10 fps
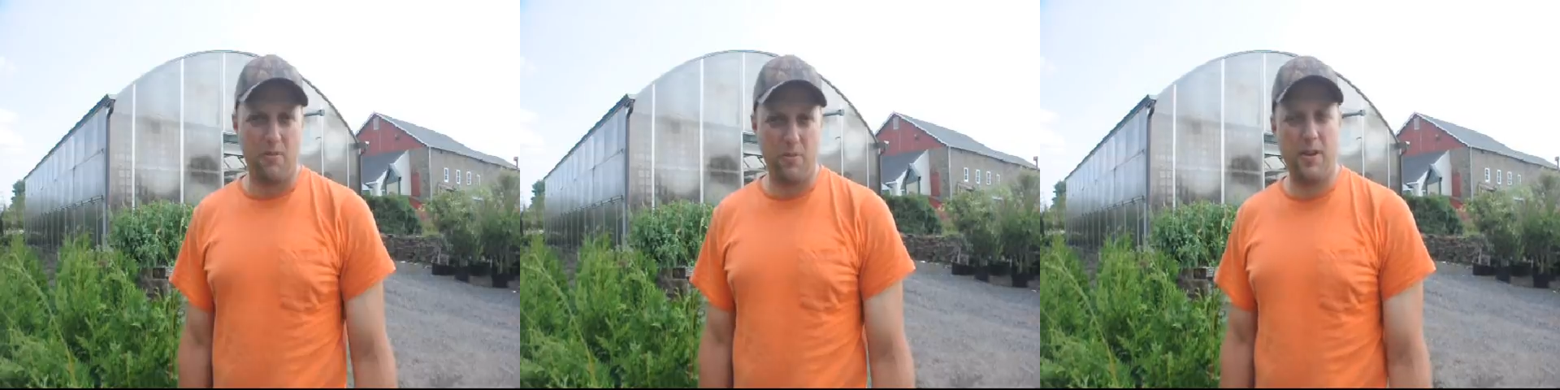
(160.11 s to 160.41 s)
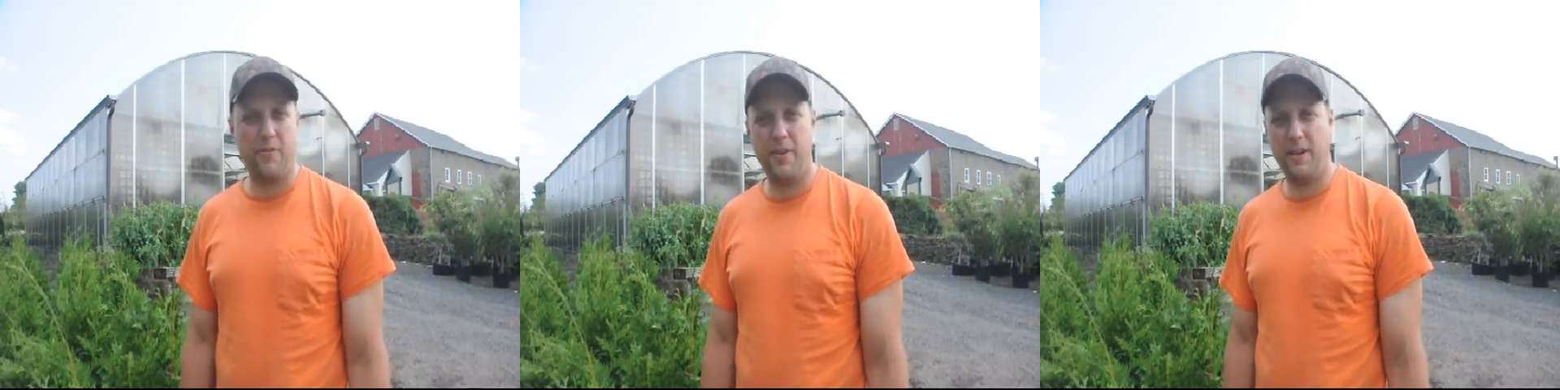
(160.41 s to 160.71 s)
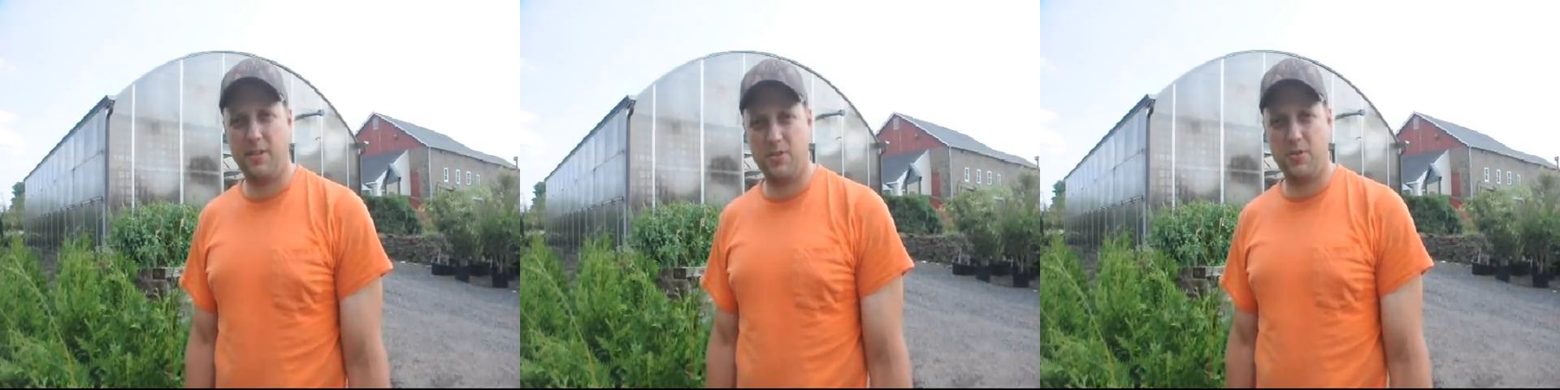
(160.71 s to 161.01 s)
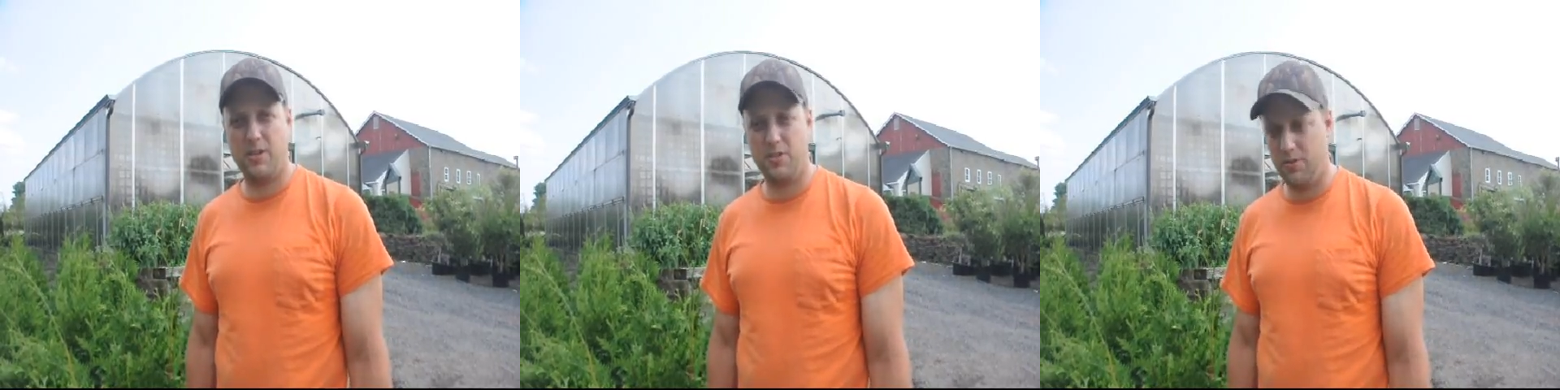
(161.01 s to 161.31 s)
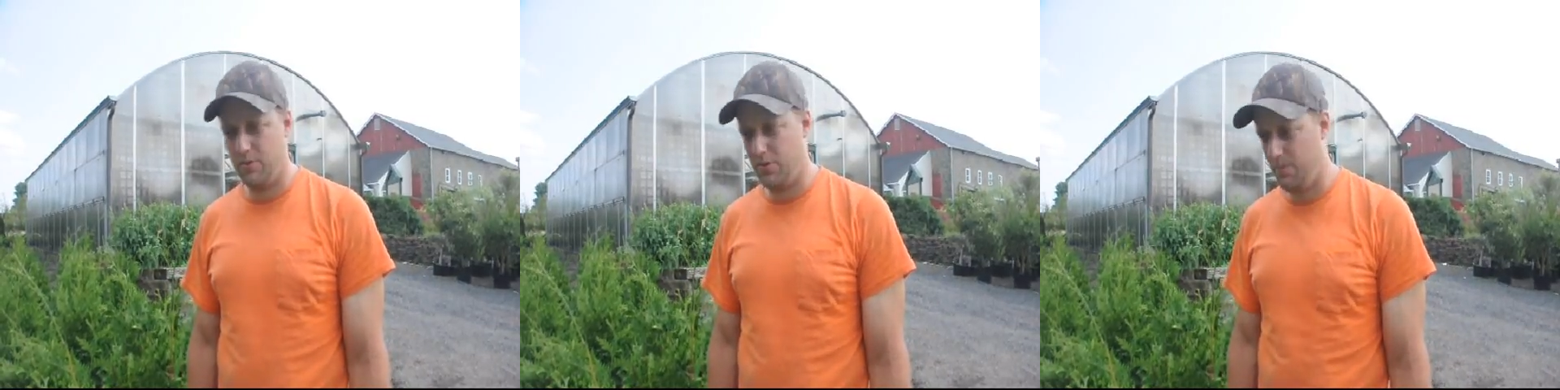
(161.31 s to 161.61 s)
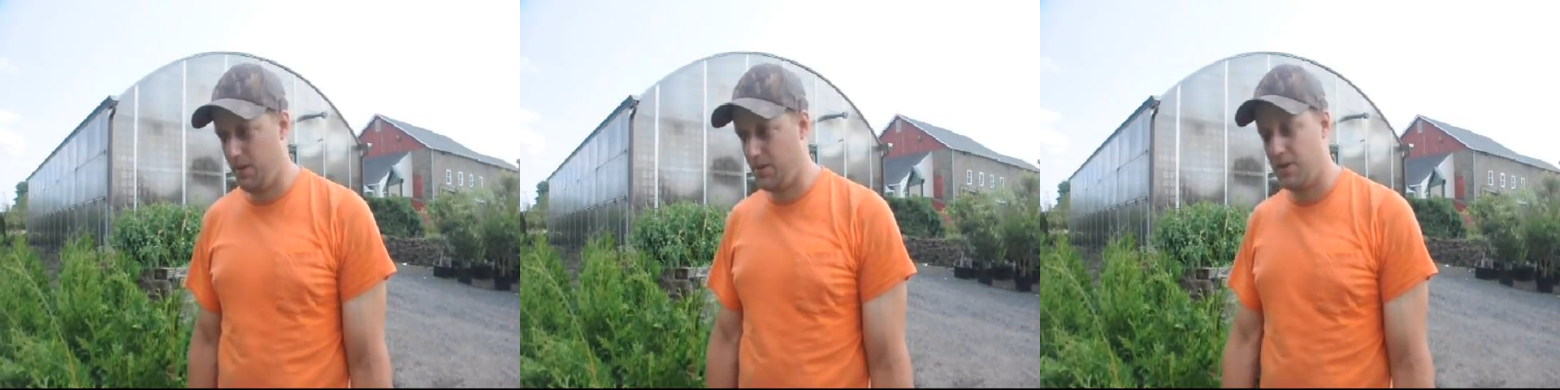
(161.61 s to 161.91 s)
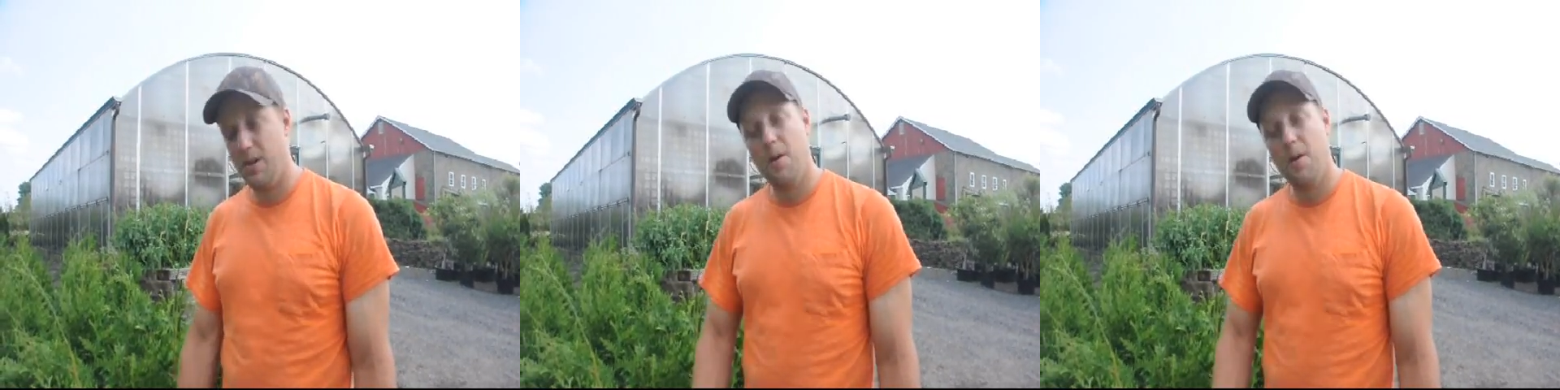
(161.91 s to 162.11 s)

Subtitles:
really affect the tree too much.